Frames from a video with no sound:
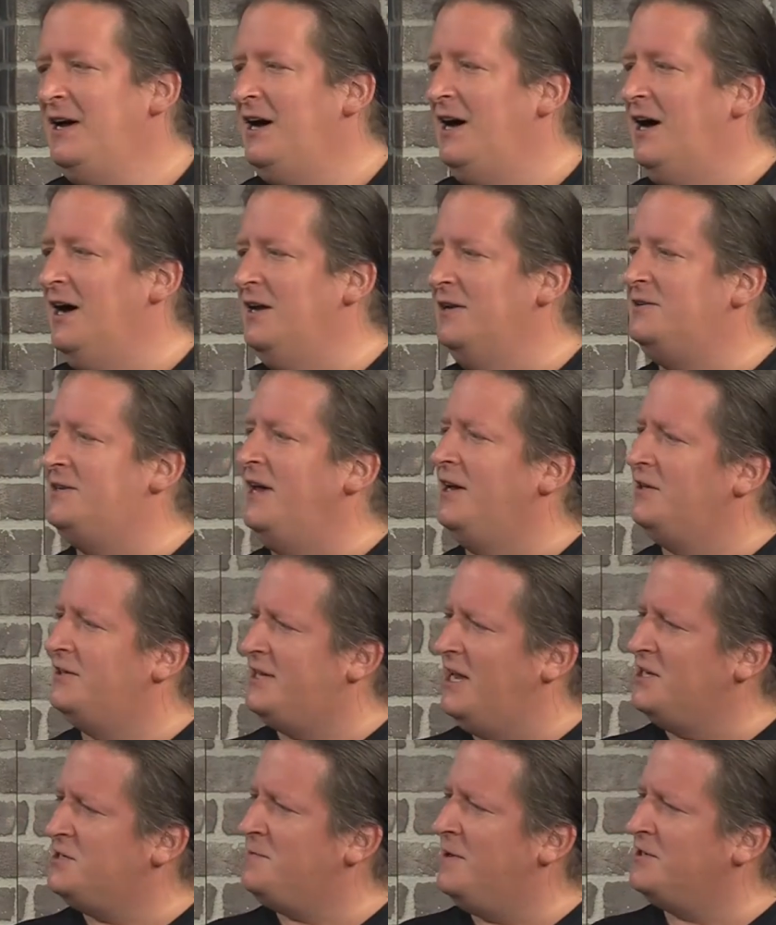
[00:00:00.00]
Uh, it
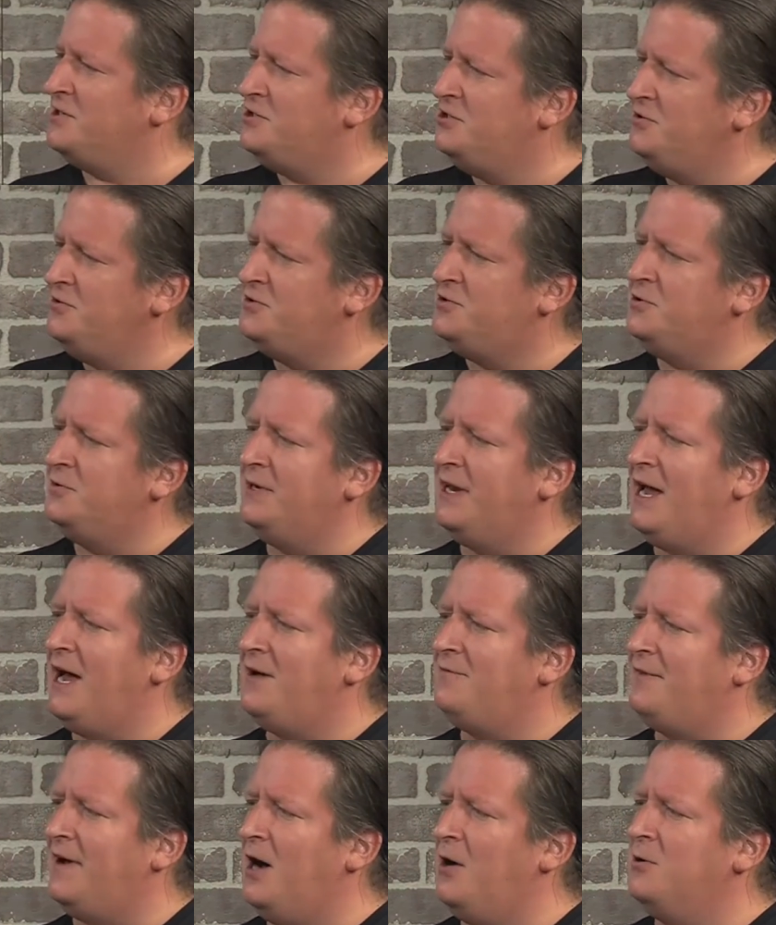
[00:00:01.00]
takes about two two and a
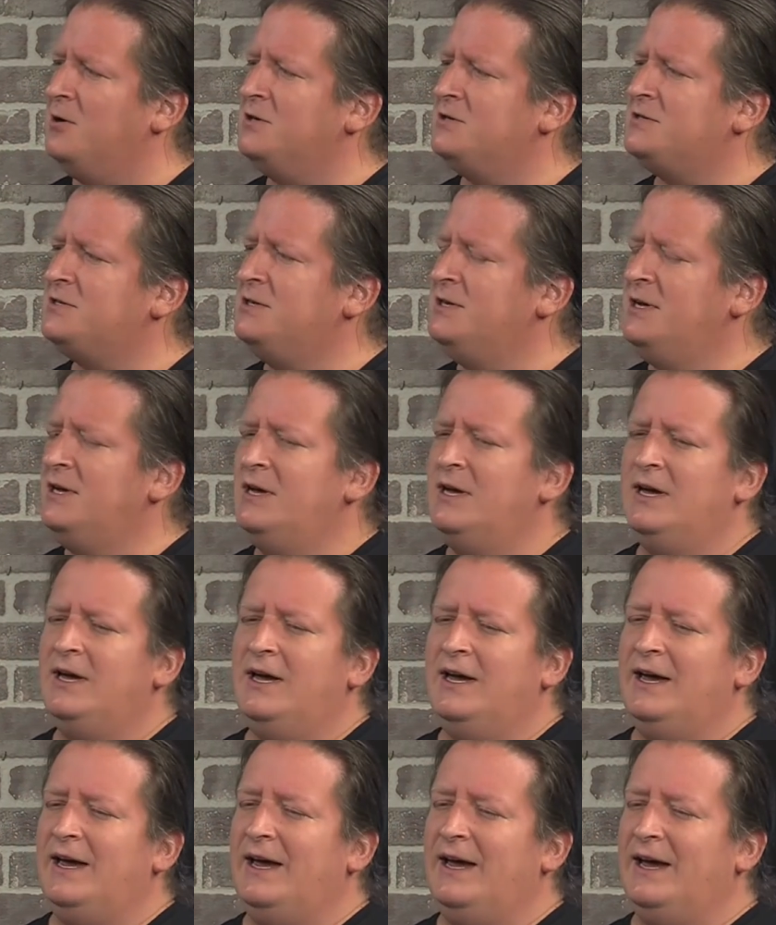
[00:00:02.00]
half hours,
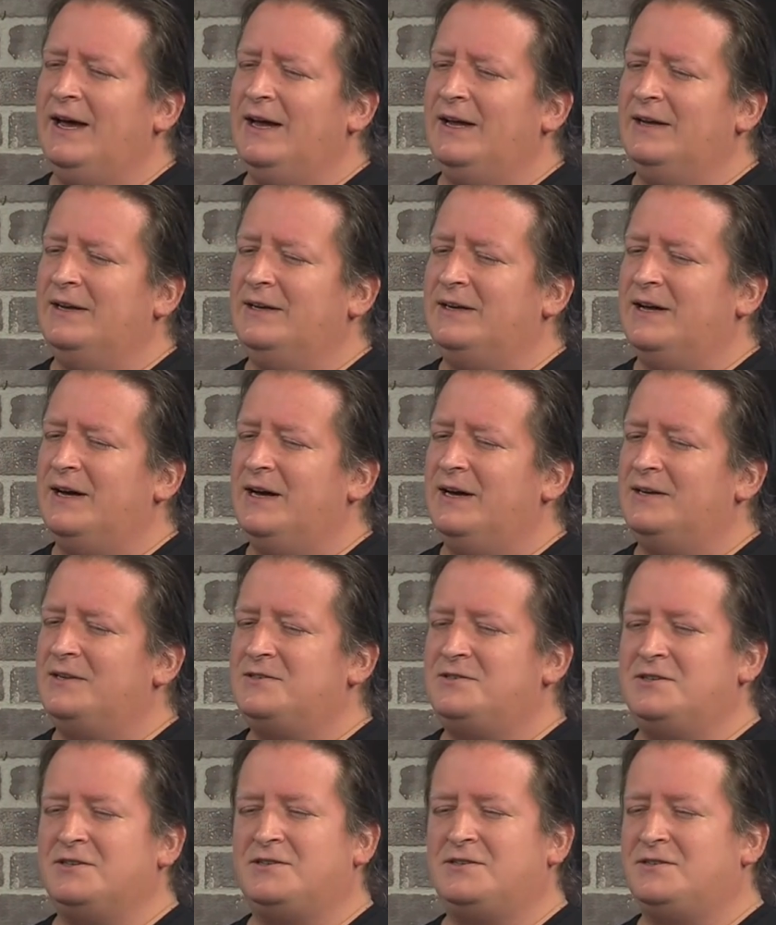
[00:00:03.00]
and uh,
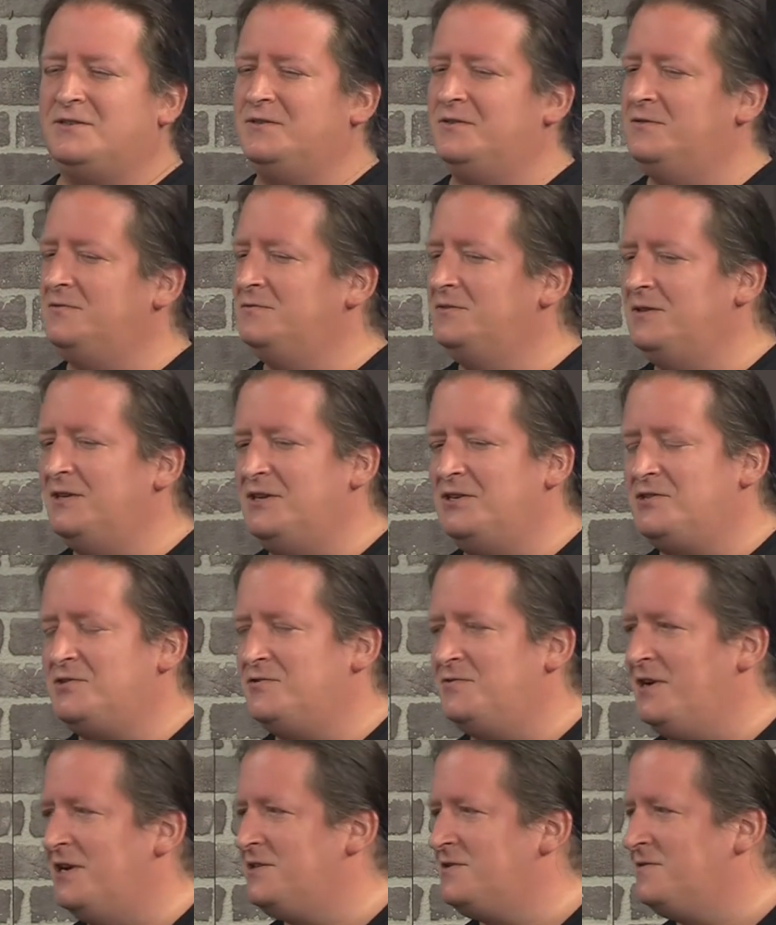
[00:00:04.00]
it's just a really
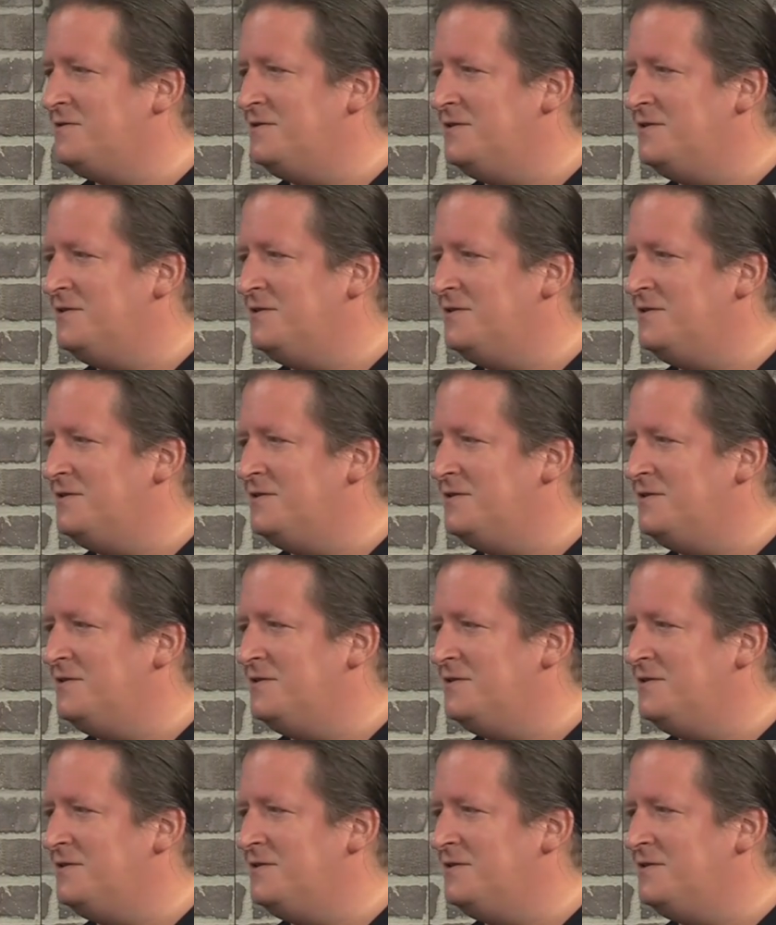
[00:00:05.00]
stress. Now, when do